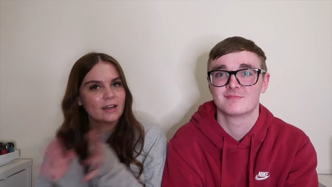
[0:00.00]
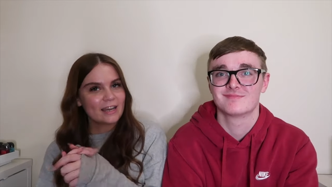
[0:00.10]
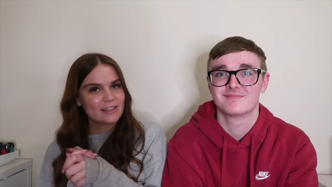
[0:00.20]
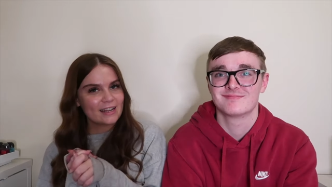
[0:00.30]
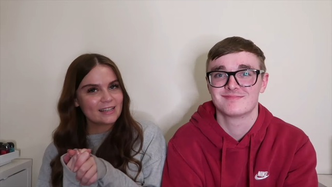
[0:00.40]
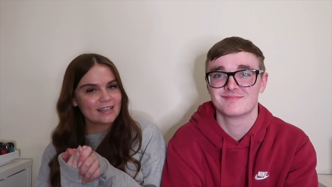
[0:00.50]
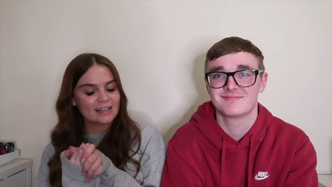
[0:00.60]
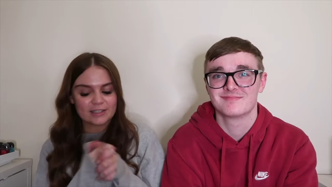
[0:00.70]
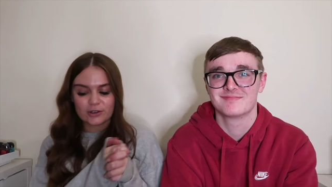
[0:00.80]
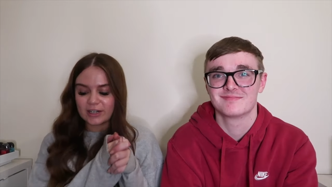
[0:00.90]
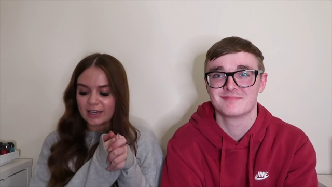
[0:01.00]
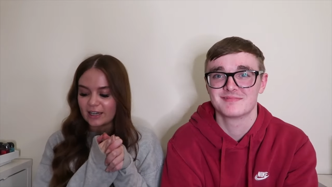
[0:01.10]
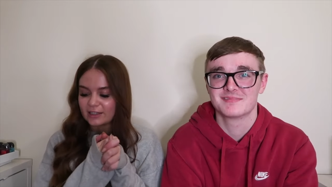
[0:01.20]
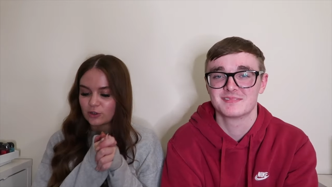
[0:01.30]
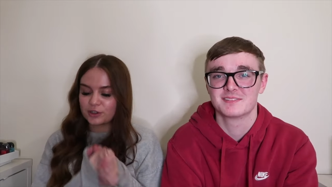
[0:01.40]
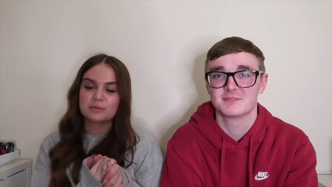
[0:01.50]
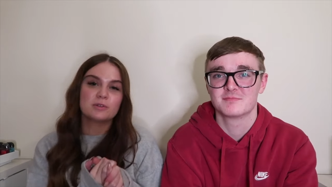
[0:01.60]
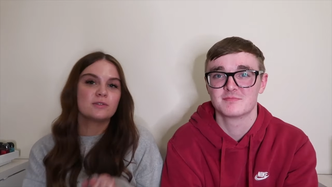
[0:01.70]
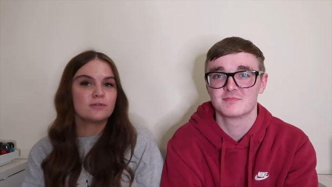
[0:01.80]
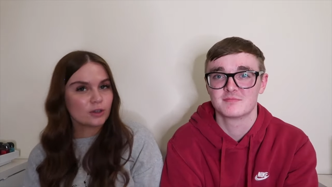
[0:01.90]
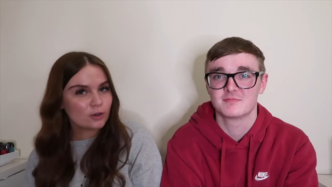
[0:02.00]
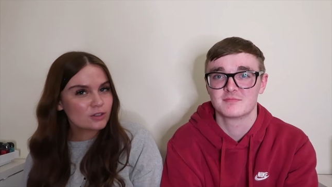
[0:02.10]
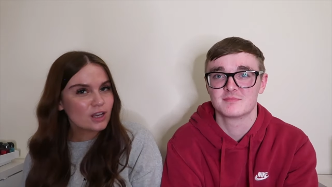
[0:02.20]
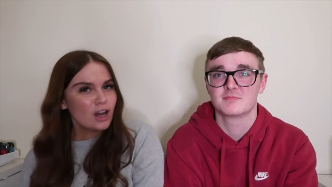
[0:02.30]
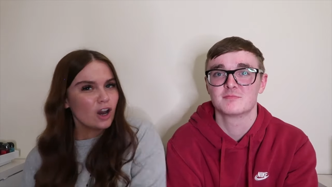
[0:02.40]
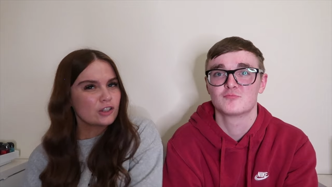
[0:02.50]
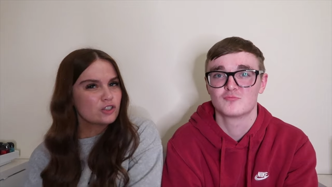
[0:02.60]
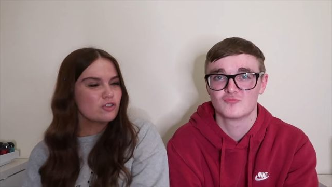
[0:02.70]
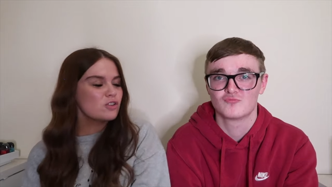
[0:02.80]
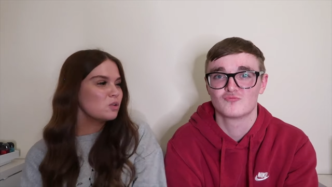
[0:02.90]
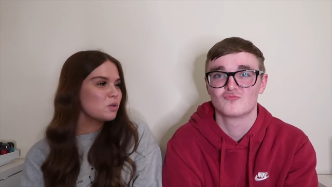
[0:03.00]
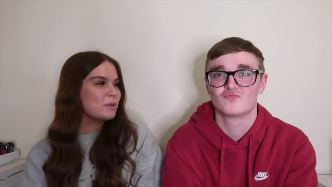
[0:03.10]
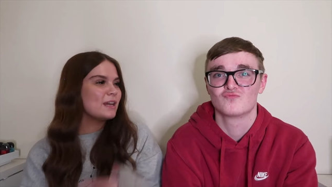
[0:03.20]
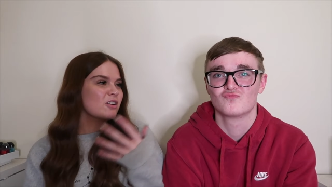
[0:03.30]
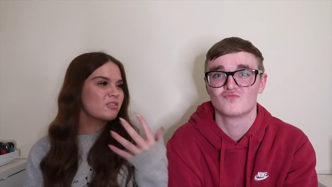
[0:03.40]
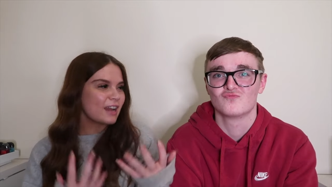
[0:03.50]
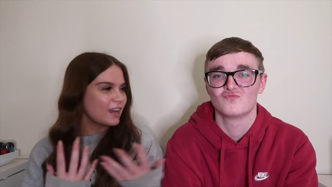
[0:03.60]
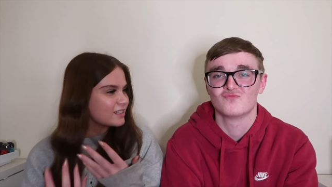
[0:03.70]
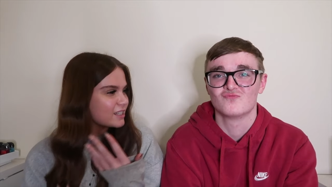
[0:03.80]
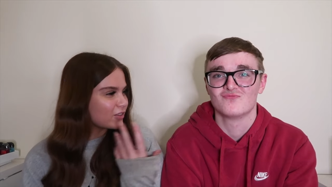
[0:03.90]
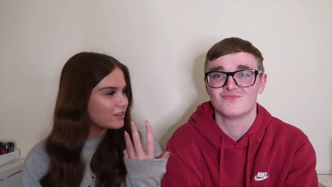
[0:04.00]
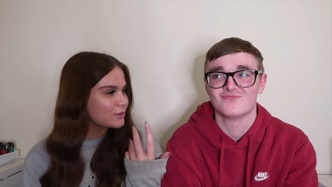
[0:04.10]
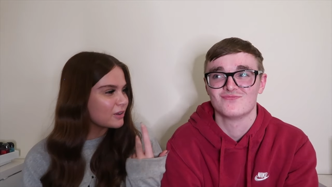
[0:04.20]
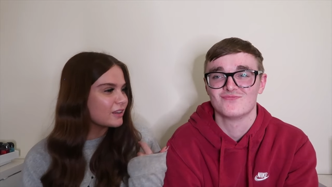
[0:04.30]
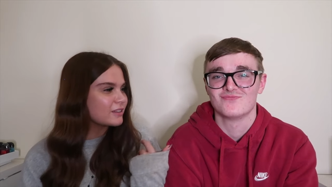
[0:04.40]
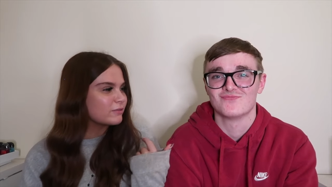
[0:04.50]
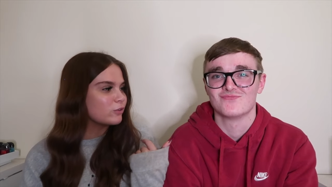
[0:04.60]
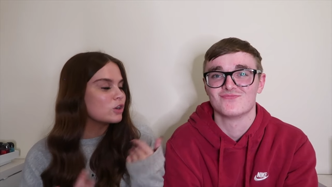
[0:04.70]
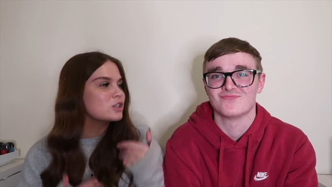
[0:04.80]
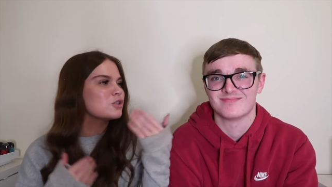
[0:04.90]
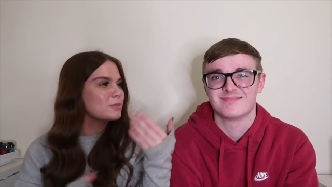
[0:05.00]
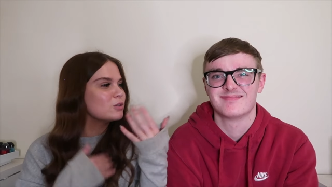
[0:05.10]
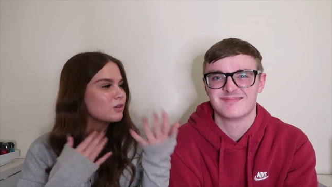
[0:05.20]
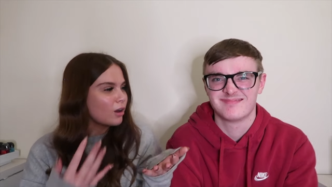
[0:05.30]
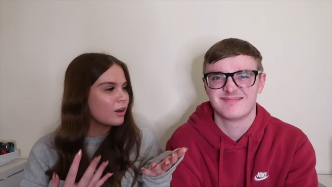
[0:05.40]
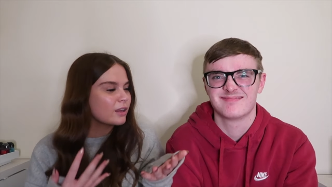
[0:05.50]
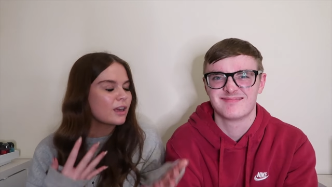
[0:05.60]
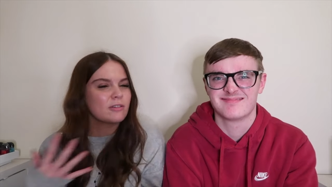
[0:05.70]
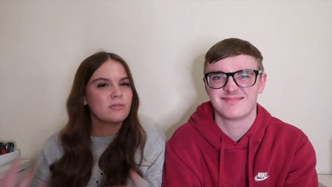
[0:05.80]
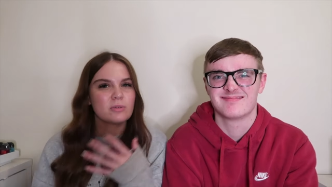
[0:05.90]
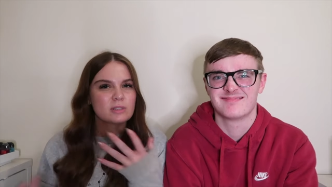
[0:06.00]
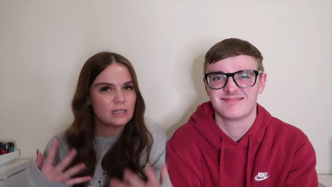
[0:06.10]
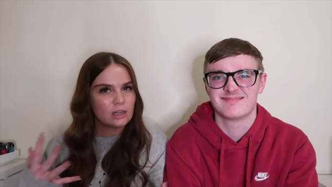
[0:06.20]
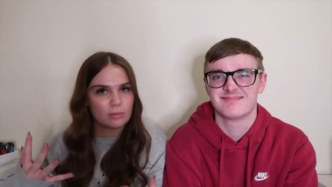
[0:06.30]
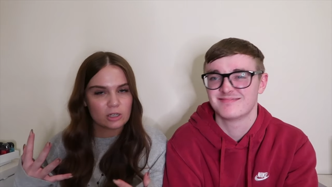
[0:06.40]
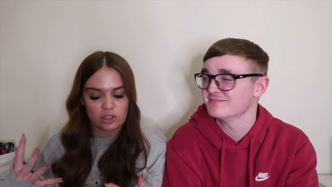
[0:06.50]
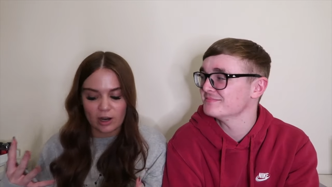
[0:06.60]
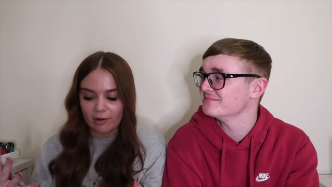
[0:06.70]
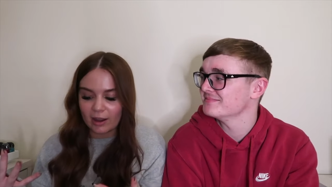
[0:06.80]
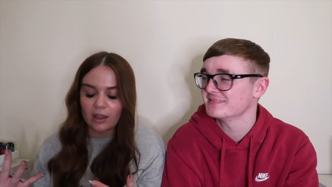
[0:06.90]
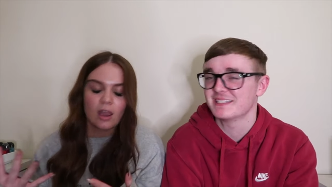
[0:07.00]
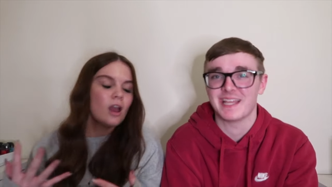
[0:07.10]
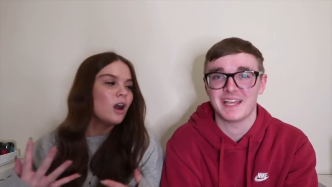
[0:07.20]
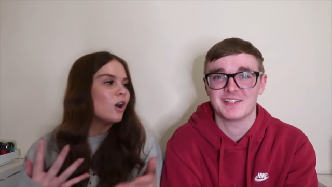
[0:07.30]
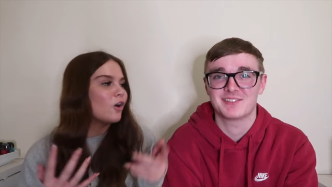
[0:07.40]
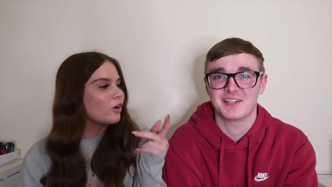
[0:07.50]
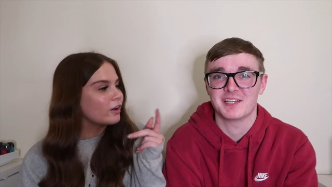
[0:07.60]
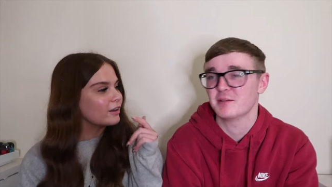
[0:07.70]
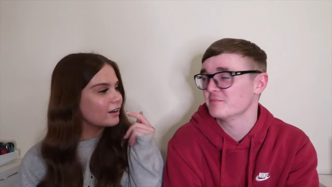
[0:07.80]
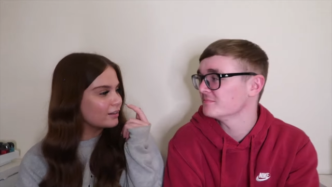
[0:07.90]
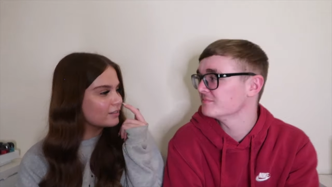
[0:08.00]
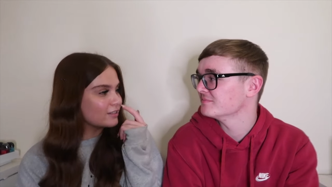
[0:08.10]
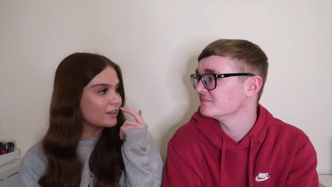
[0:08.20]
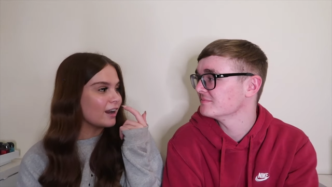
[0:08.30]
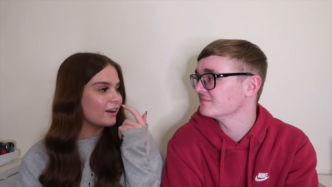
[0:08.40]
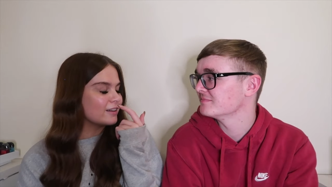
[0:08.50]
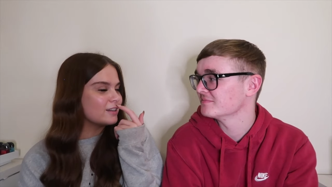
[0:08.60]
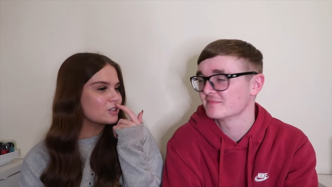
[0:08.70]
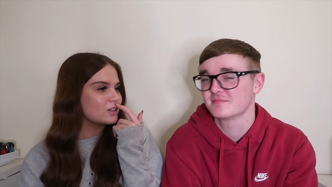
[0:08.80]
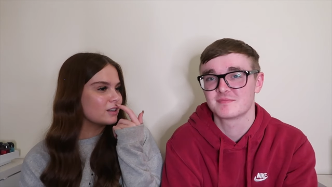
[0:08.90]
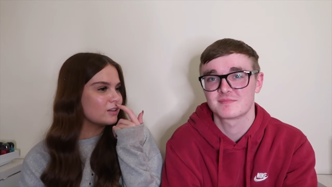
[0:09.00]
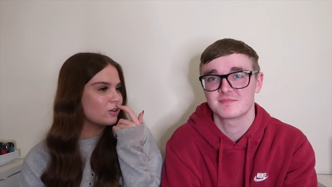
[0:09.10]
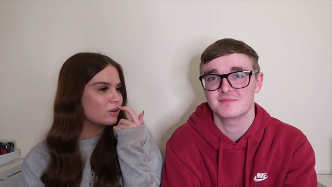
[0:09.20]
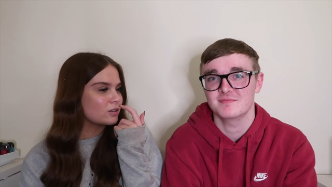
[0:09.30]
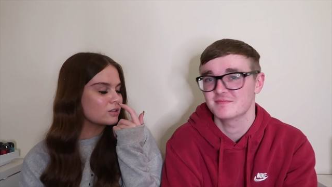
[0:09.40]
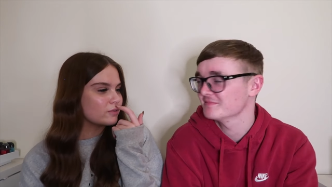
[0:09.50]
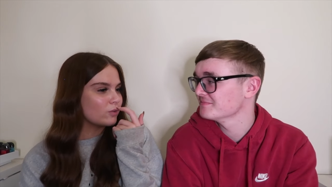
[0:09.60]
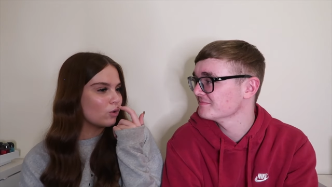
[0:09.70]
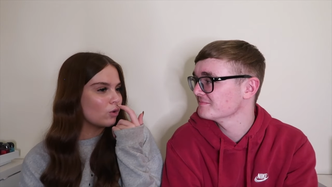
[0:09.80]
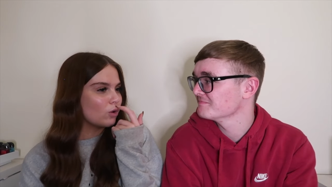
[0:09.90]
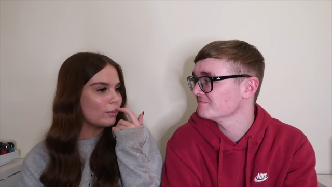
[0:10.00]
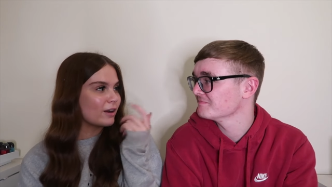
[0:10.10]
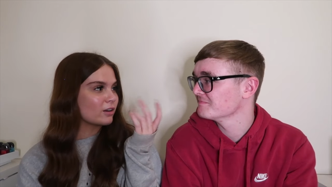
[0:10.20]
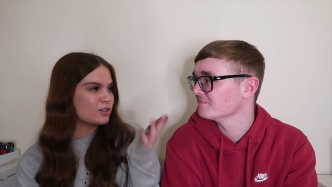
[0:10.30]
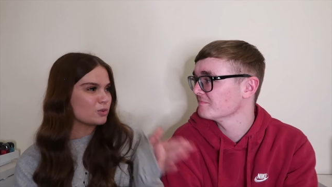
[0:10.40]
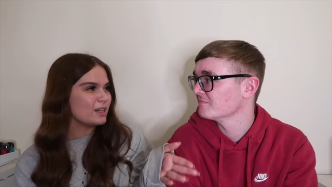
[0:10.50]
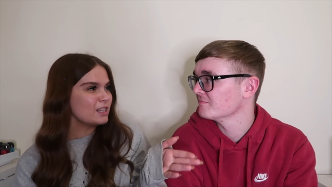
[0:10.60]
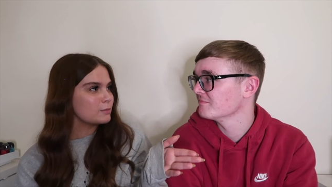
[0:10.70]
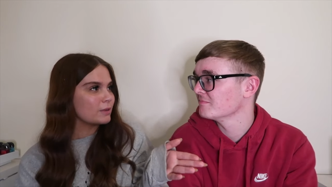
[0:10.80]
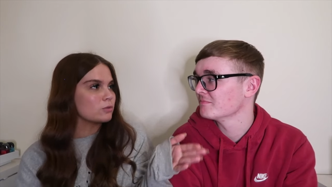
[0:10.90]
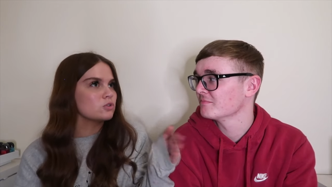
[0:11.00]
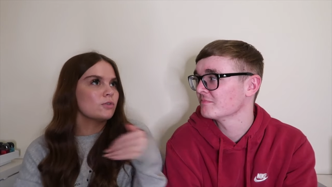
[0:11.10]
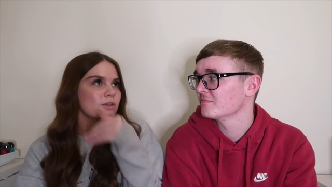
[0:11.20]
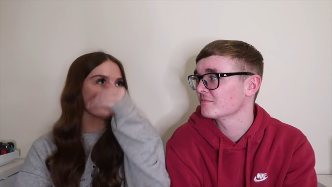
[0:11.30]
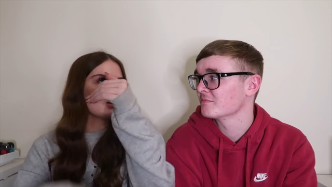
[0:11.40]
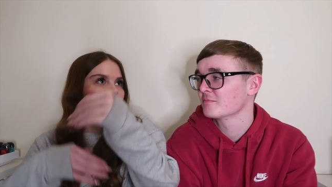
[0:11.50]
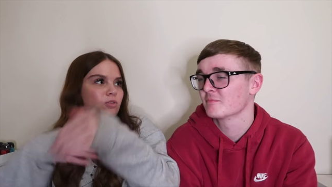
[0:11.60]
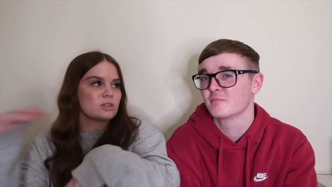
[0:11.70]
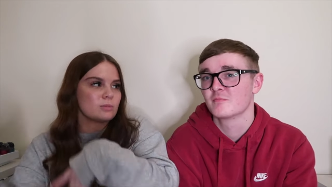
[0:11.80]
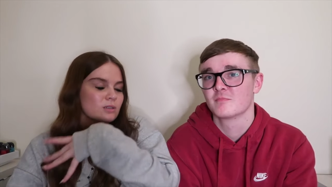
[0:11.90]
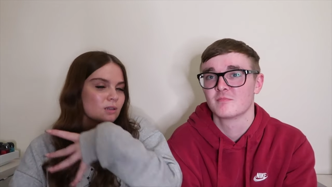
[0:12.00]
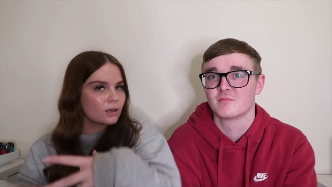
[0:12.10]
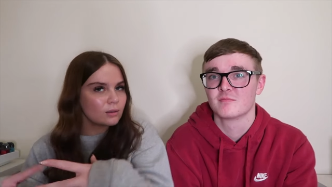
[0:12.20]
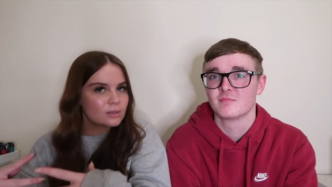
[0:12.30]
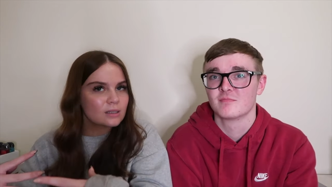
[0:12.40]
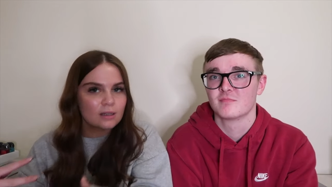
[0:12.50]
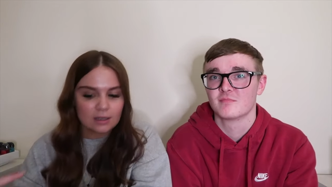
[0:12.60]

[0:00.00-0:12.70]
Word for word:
Speaker 1: Okay, the next category is Christmas food. I struggled with being creative on this one, like finding something you'd like. Everything was a little bit generic. Yeah, same. I and yeah, I initially looked for American sweets, but there was nothing that was like Christmas themed.